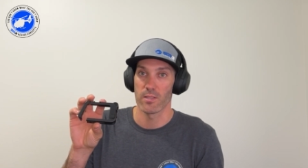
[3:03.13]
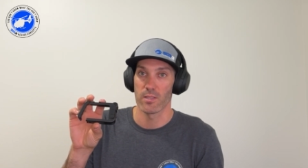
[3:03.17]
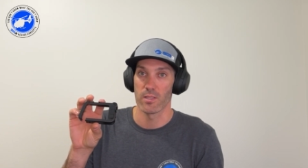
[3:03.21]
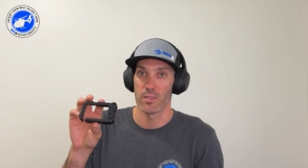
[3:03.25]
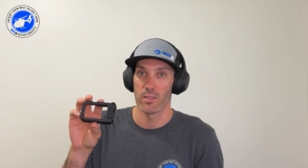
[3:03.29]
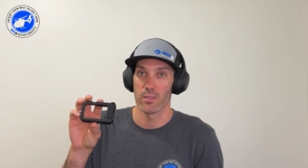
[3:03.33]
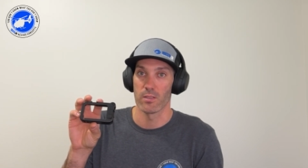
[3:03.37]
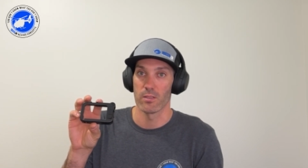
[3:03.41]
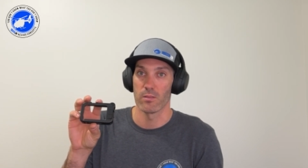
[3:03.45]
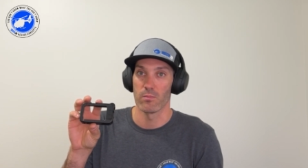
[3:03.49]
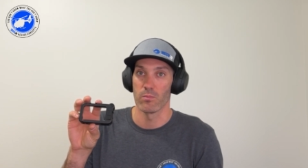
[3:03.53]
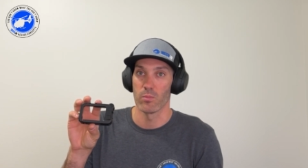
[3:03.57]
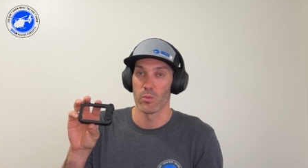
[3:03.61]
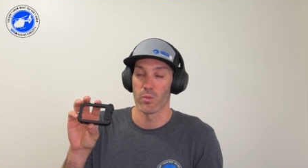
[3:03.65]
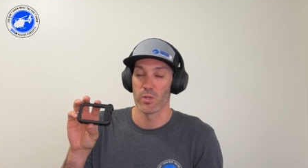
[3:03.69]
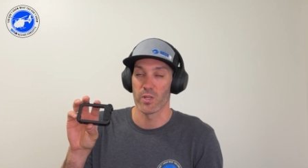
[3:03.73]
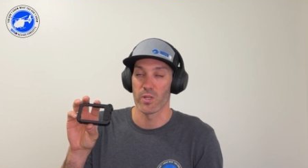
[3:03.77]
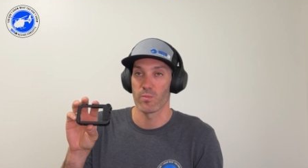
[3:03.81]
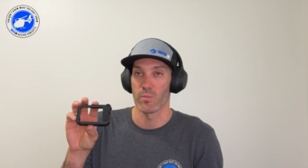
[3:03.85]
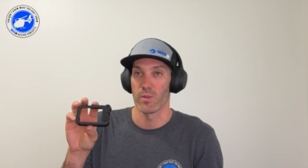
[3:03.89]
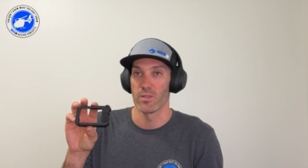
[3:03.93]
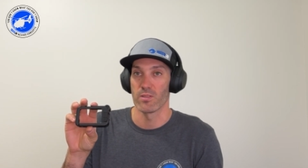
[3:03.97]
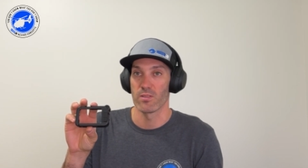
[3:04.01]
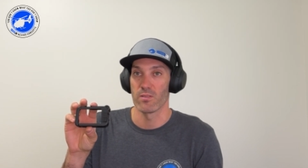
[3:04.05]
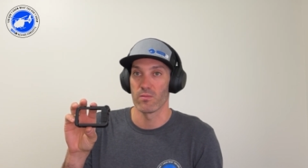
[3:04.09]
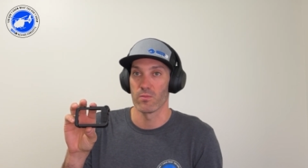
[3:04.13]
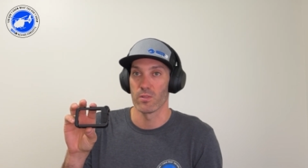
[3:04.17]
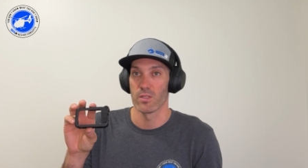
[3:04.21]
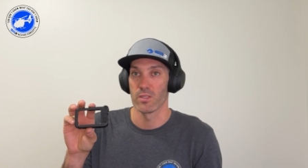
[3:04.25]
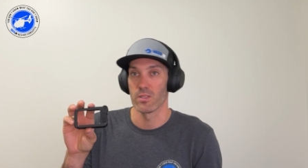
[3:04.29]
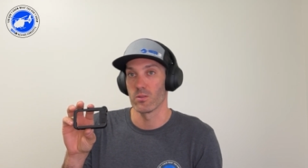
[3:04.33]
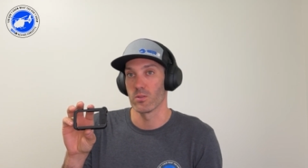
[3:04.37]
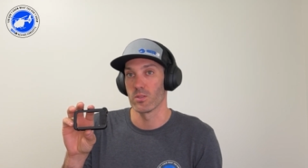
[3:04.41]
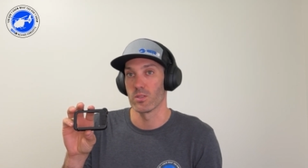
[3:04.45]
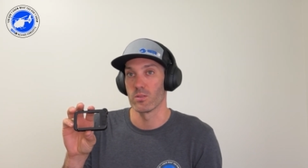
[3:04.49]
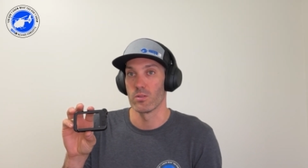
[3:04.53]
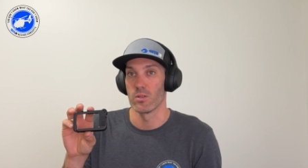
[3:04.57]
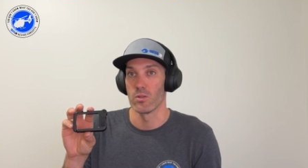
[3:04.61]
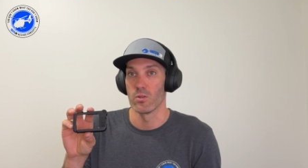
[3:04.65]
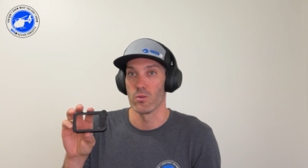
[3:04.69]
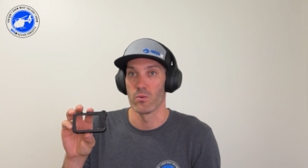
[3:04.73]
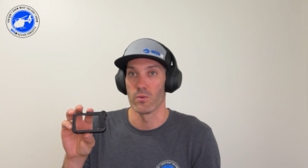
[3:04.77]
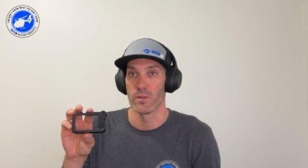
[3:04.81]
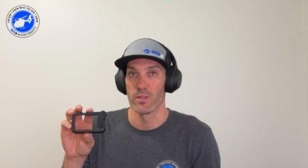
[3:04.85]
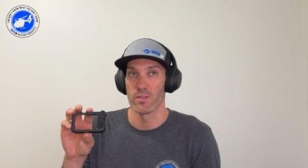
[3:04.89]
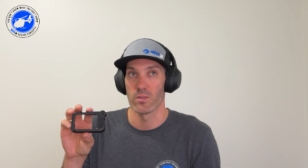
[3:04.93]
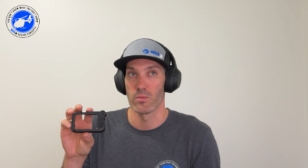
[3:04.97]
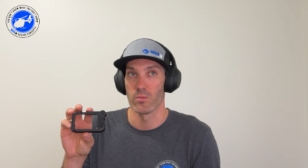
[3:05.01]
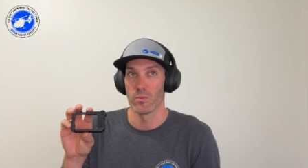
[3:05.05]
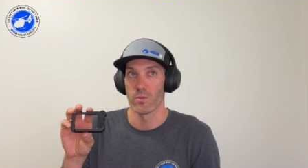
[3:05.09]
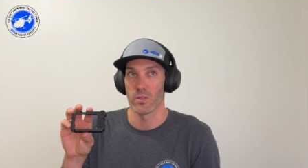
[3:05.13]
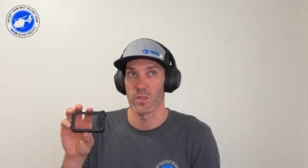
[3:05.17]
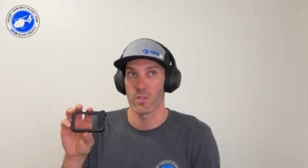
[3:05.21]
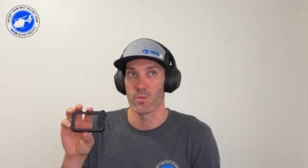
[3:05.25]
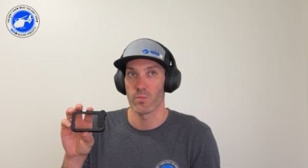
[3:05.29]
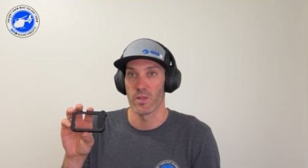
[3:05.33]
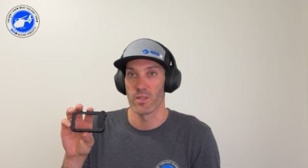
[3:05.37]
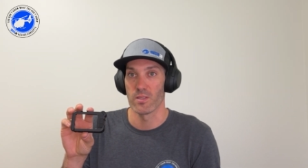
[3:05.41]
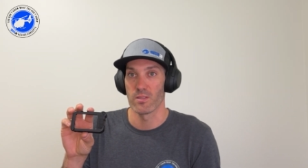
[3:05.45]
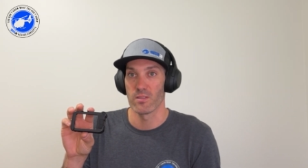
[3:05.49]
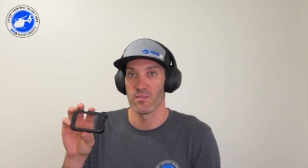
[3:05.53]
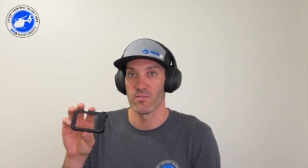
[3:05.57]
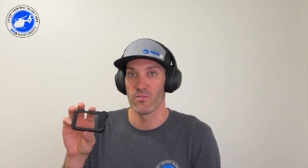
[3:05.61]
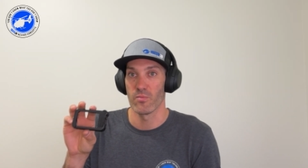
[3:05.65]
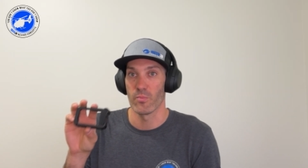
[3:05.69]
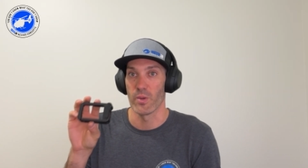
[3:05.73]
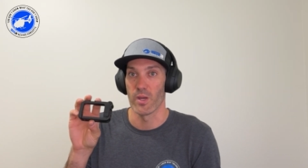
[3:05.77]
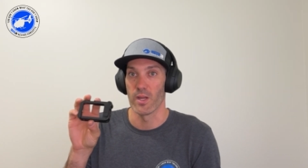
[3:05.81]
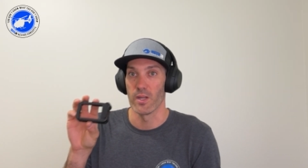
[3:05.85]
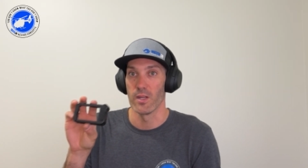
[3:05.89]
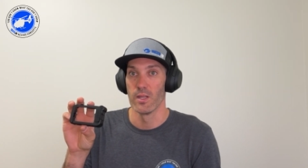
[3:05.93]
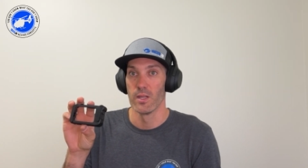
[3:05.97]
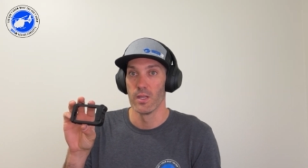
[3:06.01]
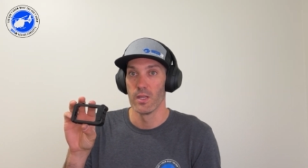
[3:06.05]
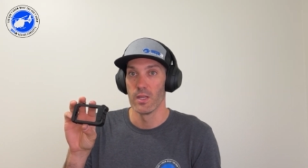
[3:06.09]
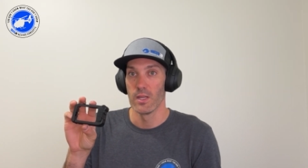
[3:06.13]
The more expensive ones, or the newer ones, are more expensive, but